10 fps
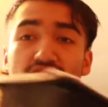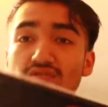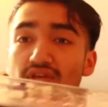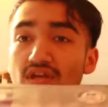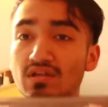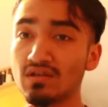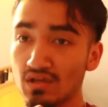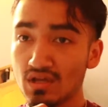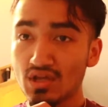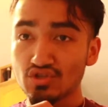So again,
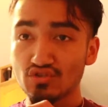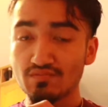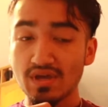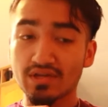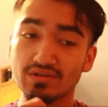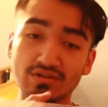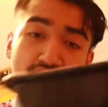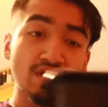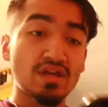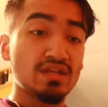just a reminder,